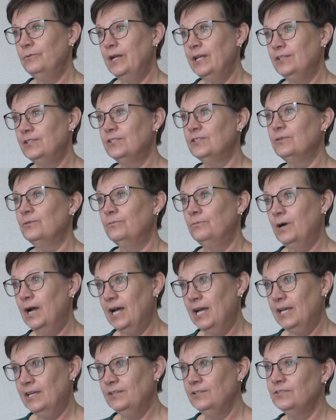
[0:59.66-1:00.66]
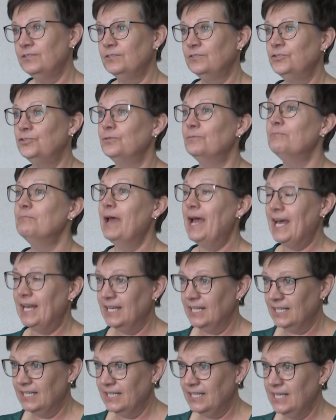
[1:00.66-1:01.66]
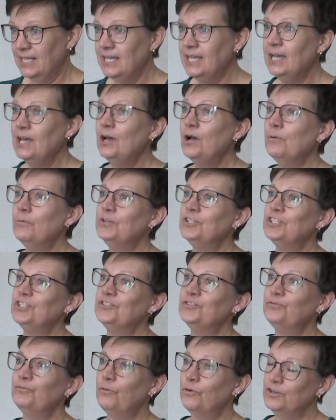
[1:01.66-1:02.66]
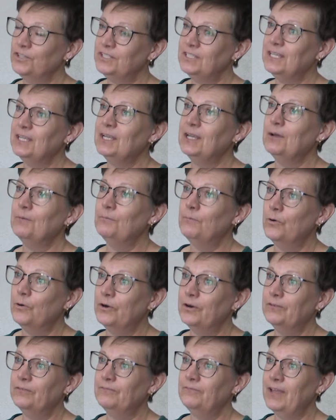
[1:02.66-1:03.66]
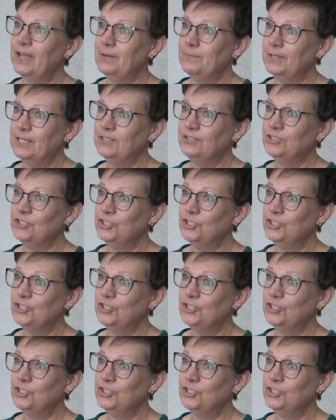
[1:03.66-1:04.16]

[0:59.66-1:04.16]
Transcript: rates rise dramatically, which is forcing more families